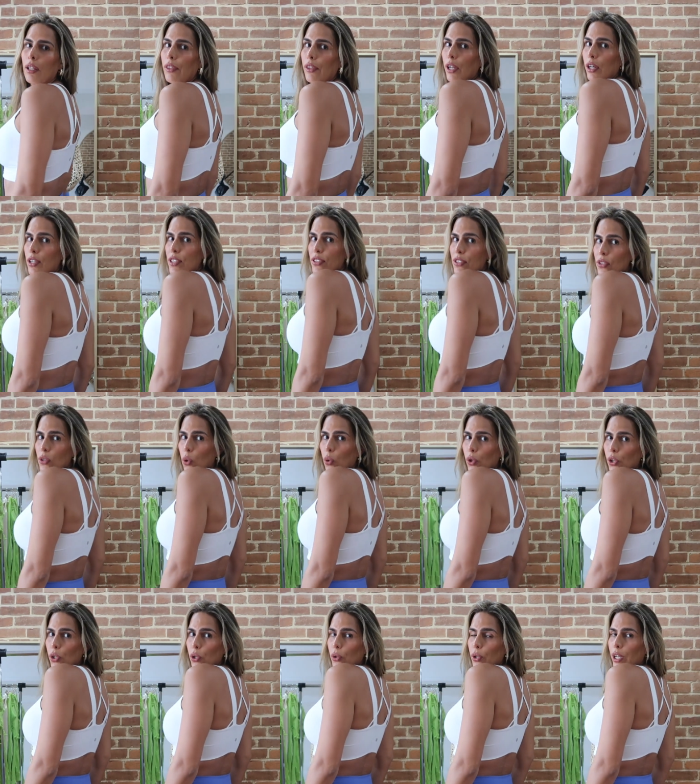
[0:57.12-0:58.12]
They're
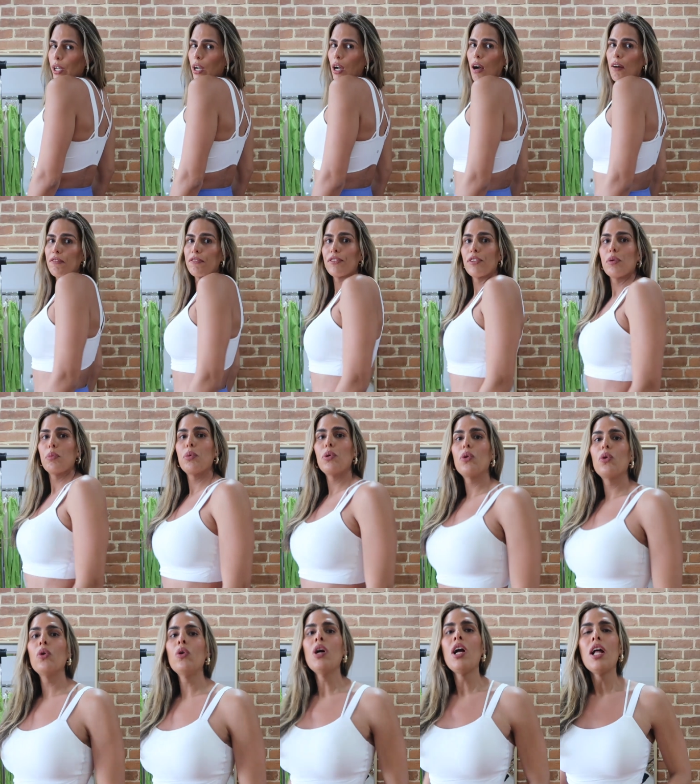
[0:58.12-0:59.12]
so cute and
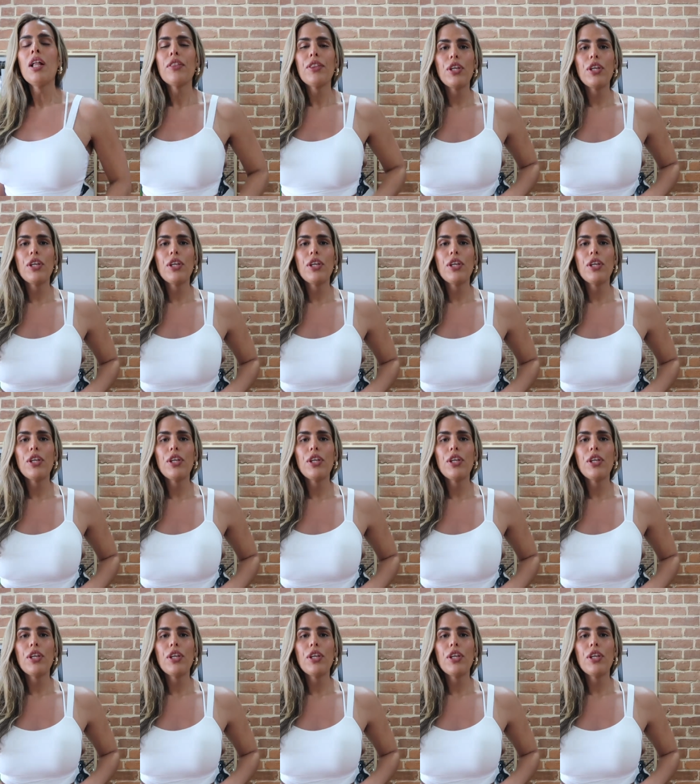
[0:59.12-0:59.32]
comfortable.